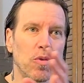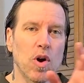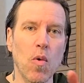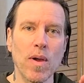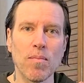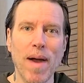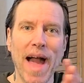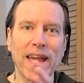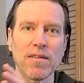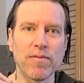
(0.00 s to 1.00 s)
going
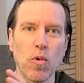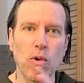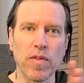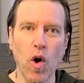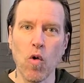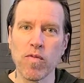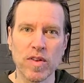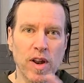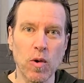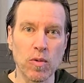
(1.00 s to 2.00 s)
back and forth over
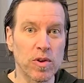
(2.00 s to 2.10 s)
the note.